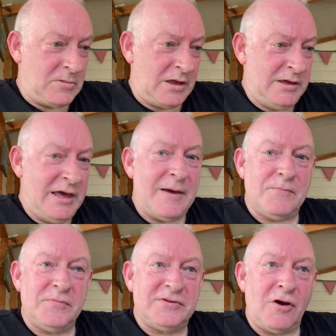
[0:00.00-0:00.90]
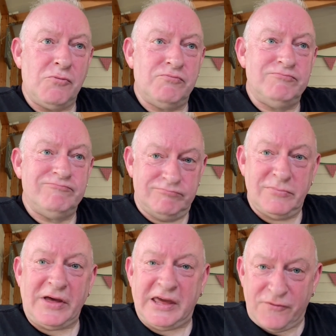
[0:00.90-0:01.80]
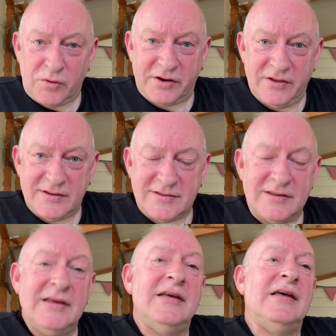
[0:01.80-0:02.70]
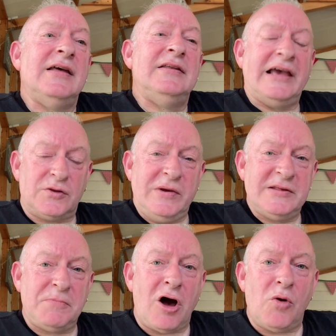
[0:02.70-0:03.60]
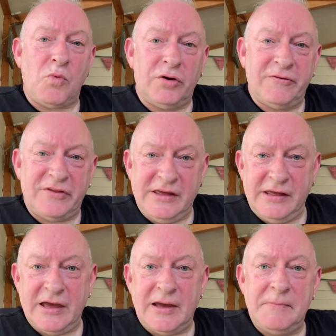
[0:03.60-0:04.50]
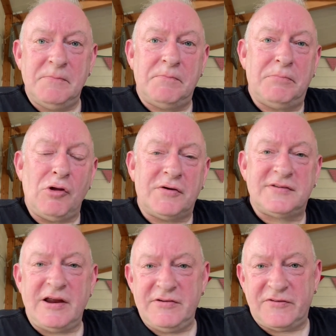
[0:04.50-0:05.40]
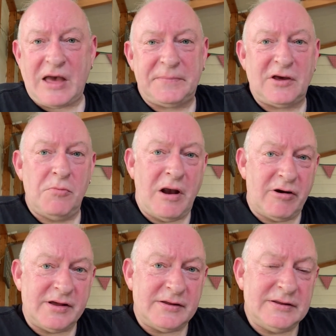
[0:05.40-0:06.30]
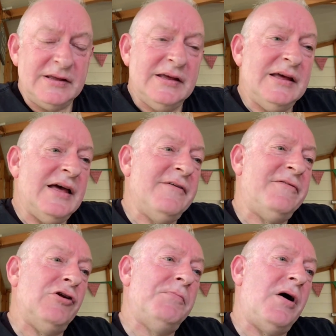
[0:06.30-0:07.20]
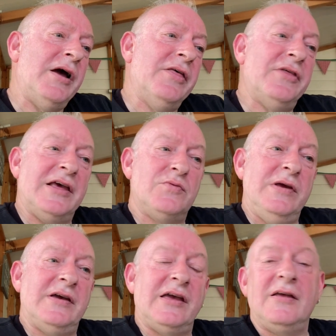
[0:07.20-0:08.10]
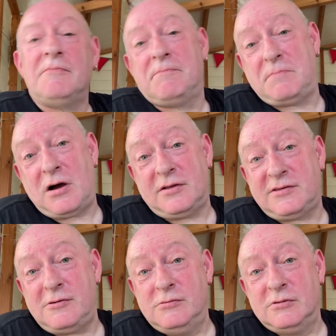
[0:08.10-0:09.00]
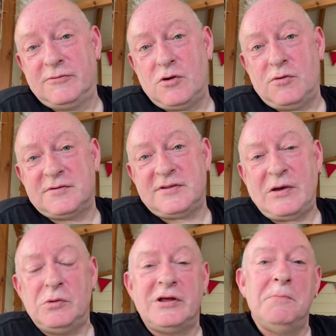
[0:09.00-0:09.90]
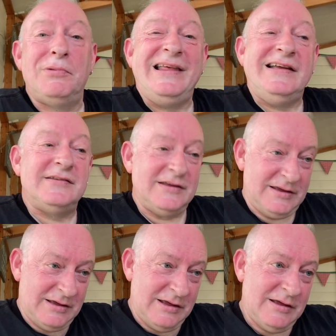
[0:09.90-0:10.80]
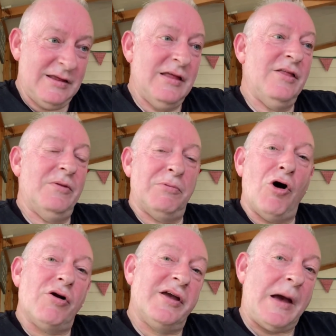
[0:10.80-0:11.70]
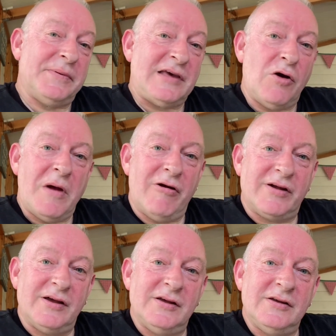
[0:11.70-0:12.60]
Yeah, so thank you for watching this. Next week is part 1 of the block series of Captain America, followed by the next week part 2, of course, and that will complete the block Captain America.